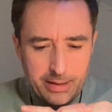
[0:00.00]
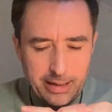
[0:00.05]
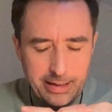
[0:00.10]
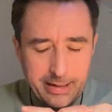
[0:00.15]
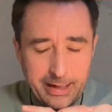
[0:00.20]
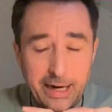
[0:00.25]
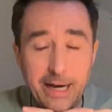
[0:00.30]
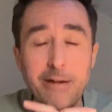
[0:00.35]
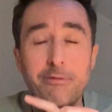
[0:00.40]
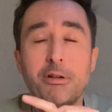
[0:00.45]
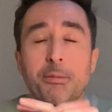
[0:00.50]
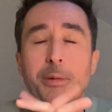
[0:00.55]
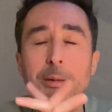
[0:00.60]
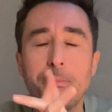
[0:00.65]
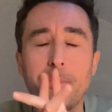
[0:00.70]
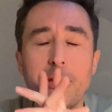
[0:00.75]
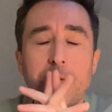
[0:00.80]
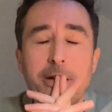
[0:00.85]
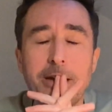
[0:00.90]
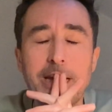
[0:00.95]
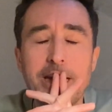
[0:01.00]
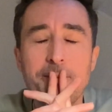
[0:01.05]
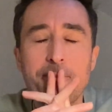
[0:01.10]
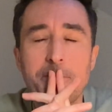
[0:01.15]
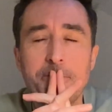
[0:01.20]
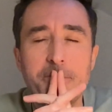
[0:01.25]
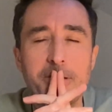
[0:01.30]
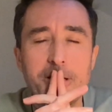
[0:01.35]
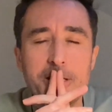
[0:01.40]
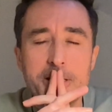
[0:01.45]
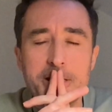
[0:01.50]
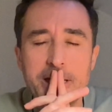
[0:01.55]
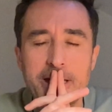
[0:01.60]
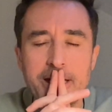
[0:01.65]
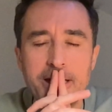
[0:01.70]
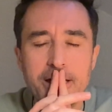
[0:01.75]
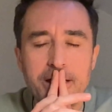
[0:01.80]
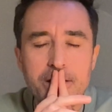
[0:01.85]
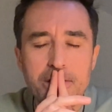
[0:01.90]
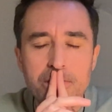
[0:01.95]
I can't remember the name of the
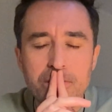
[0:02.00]
singer.